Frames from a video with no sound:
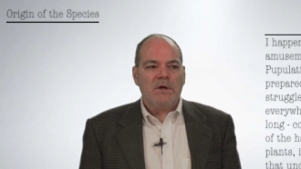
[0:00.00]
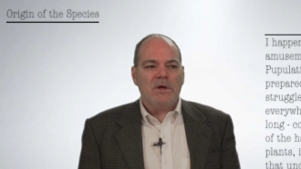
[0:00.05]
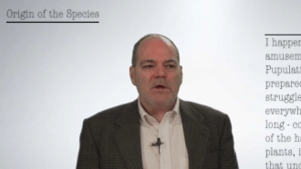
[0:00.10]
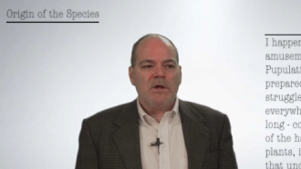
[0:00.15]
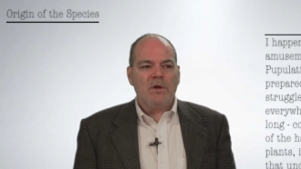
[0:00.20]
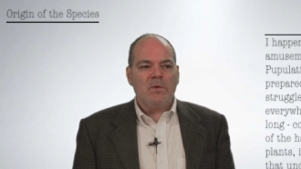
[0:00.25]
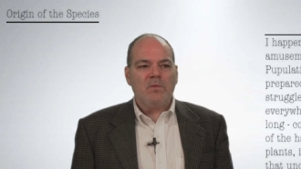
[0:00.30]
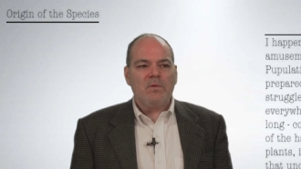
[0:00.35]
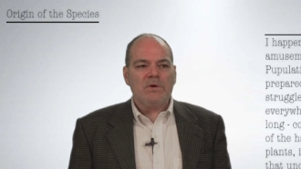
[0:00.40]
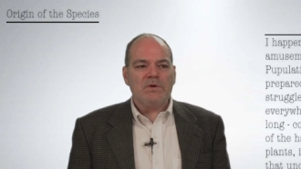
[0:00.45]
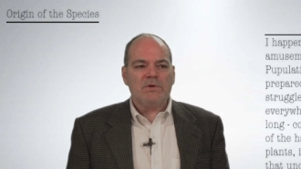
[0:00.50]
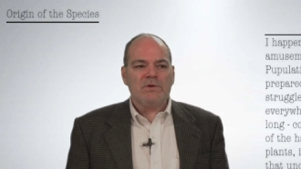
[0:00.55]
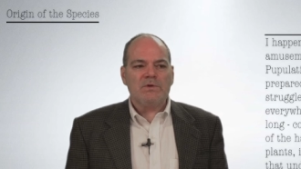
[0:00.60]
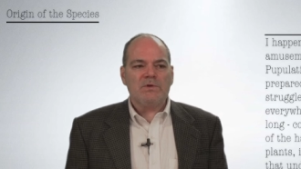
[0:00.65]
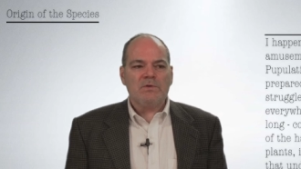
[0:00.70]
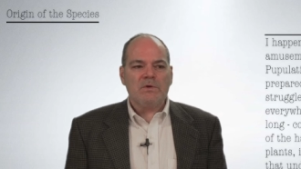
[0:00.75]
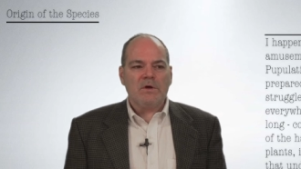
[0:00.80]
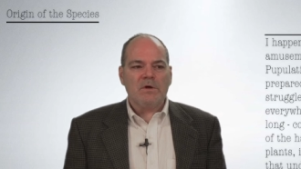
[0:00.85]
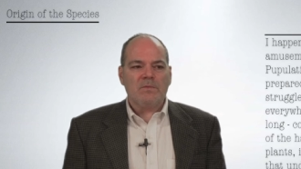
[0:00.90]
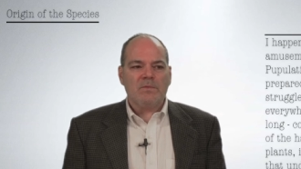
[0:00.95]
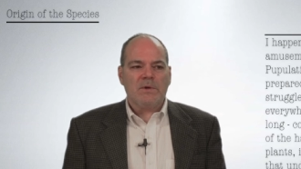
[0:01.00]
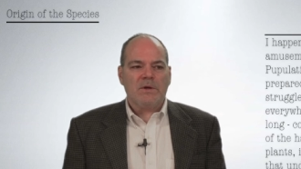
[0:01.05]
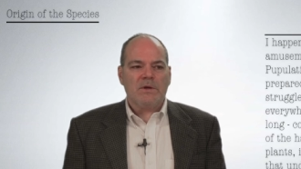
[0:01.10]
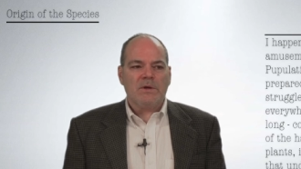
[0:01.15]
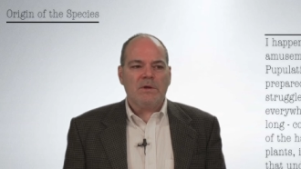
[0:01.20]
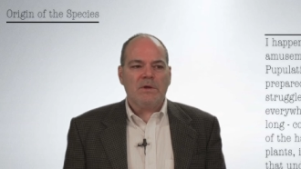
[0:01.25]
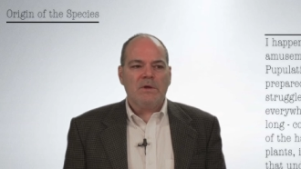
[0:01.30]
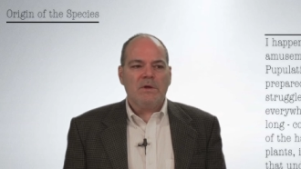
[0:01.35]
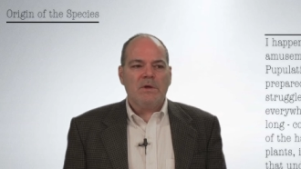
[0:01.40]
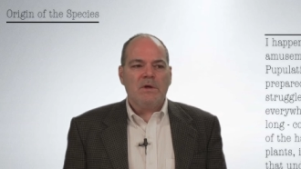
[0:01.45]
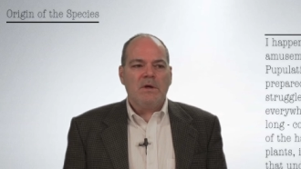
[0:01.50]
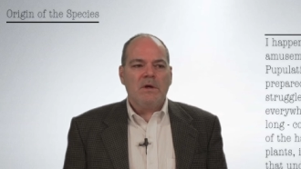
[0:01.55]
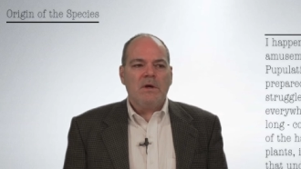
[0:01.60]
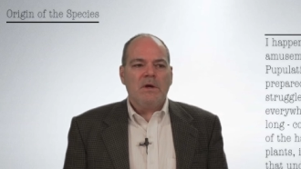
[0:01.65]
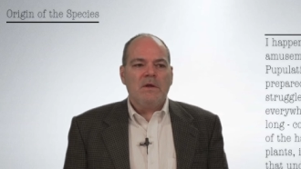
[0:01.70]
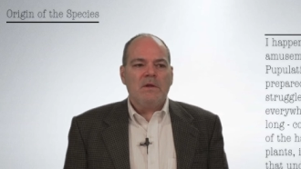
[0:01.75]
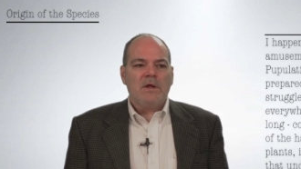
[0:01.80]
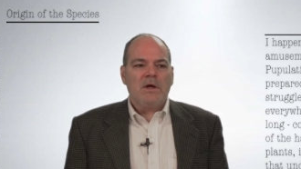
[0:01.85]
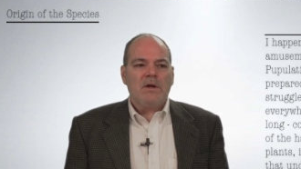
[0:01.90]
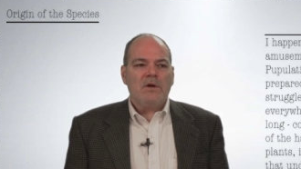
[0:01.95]
it at once struck me
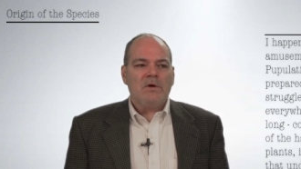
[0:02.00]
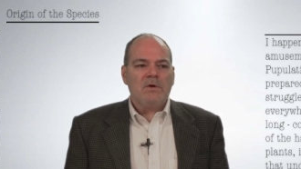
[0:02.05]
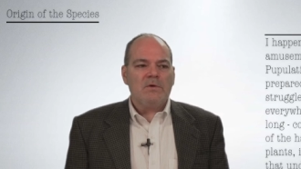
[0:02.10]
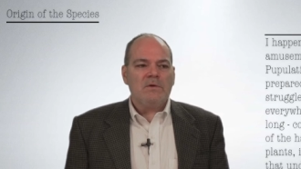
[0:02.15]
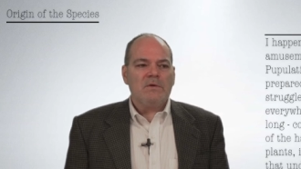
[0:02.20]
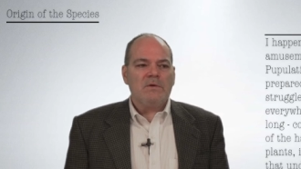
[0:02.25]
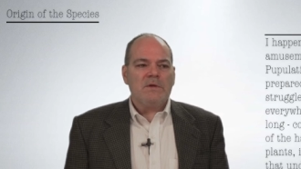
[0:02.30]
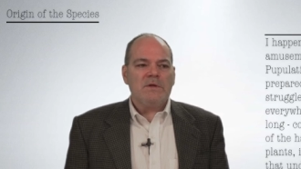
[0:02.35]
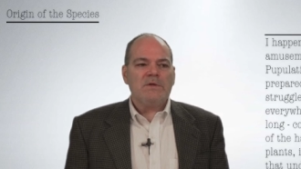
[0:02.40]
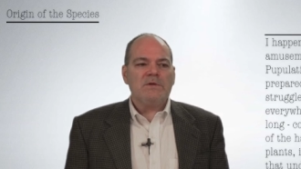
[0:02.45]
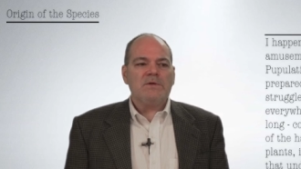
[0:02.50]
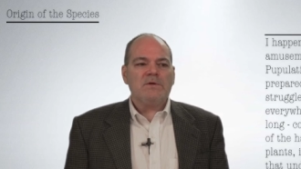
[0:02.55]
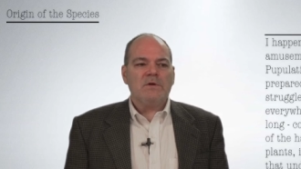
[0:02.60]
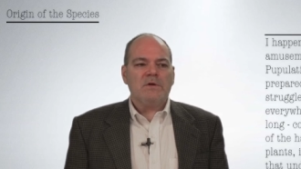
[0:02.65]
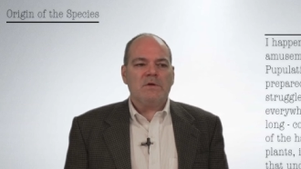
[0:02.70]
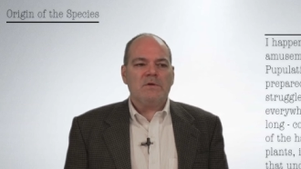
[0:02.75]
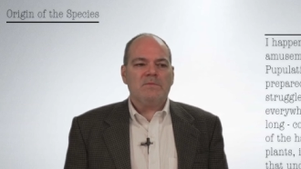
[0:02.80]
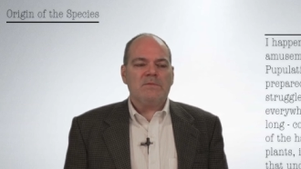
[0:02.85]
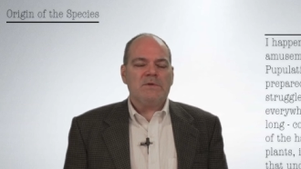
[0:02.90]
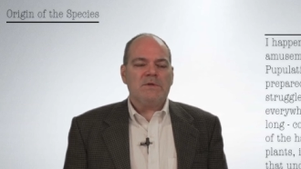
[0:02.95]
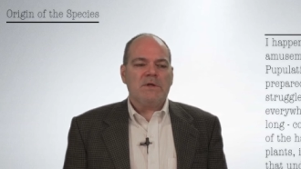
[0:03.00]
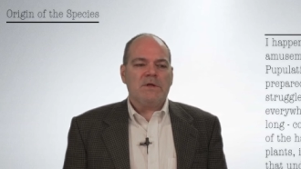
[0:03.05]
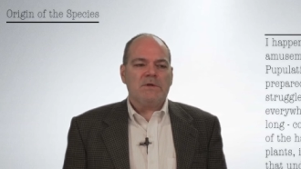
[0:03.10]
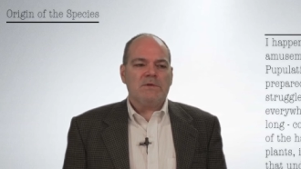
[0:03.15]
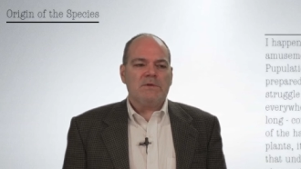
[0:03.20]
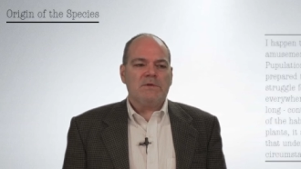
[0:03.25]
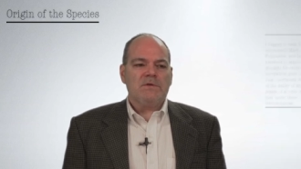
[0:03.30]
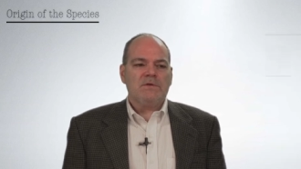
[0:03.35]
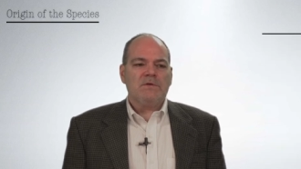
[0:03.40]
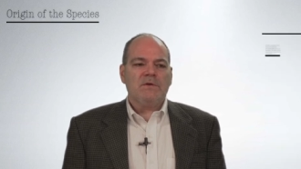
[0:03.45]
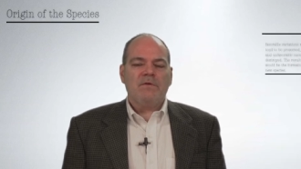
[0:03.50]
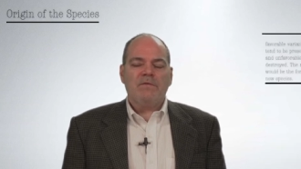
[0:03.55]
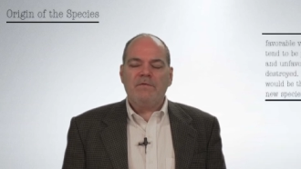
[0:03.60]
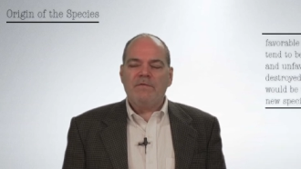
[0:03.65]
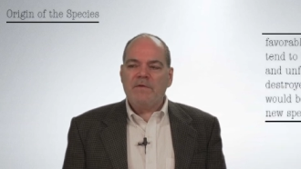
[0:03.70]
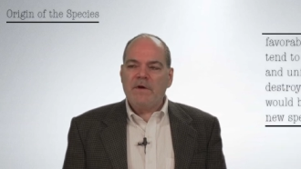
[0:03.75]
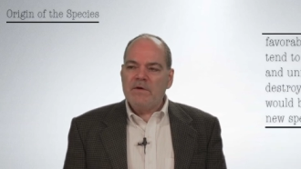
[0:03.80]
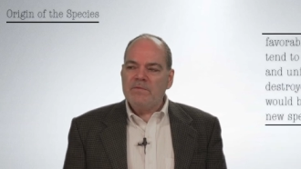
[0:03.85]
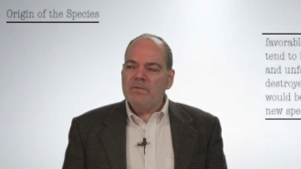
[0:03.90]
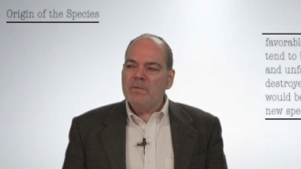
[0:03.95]
that under these circumstances,
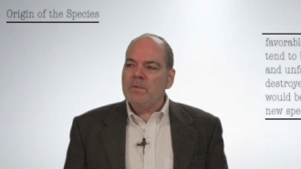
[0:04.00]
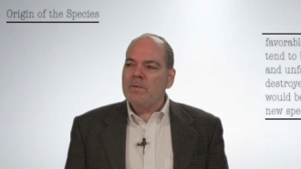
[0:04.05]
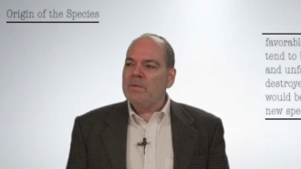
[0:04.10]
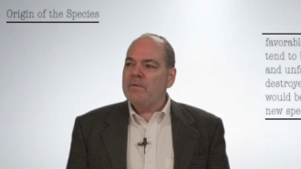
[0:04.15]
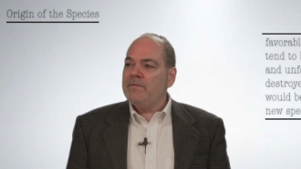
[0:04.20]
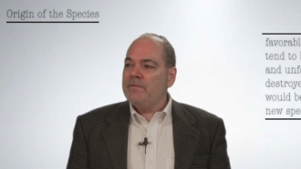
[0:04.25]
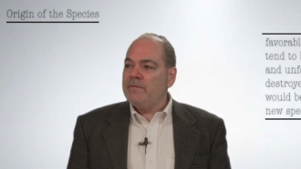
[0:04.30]
favorable